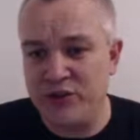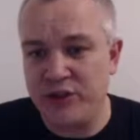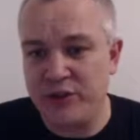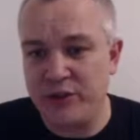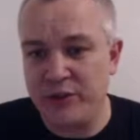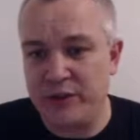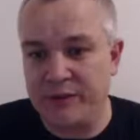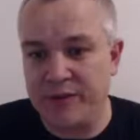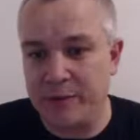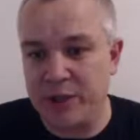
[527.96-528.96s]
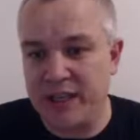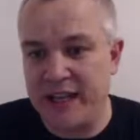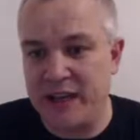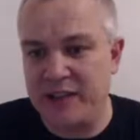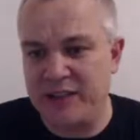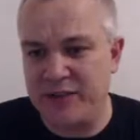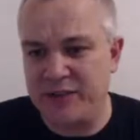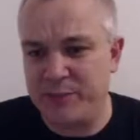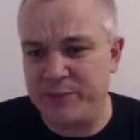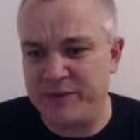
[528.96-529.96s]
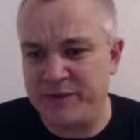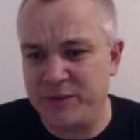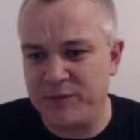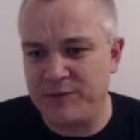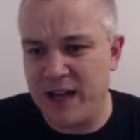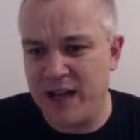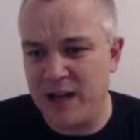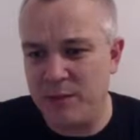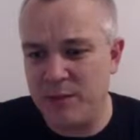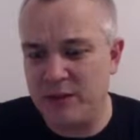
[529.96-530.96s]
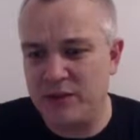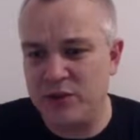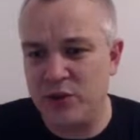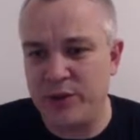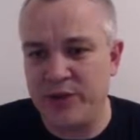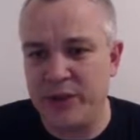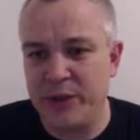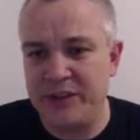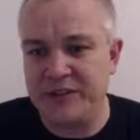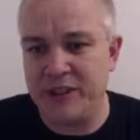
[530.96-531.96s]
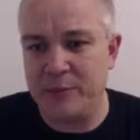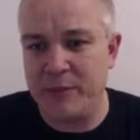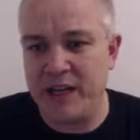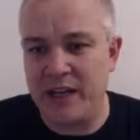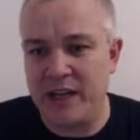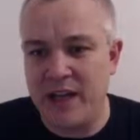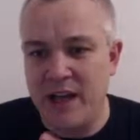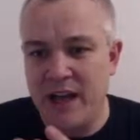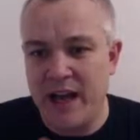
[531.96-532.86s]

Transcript: an injury to Fabio Nigueri, He's out for um, two or three weeks at the minute.